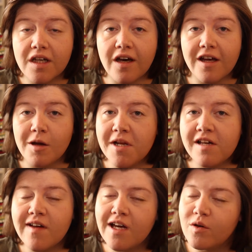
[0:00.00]
Hi, I'm
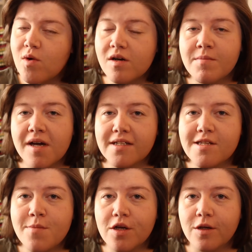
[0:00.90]
Liv, and welcome back
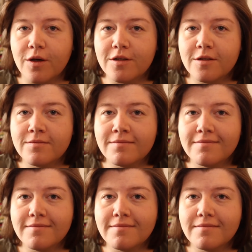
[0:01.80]
to the Book Nook.
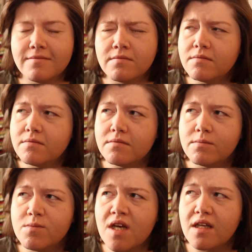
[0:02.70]

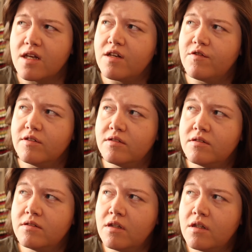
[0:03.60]
I'm saying that different.
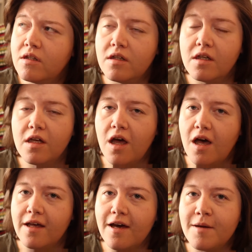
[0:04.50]

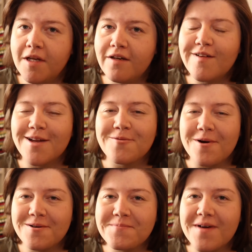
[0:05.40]
Hi, I'm Liv, and
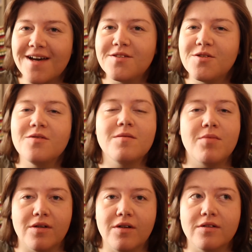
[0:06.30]
welcome back to the
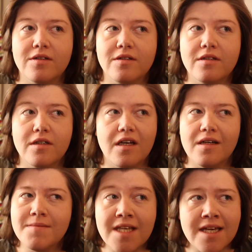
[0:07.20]
Book Nook.
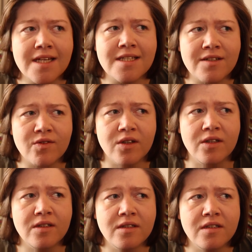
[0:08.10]
I'm saying it different.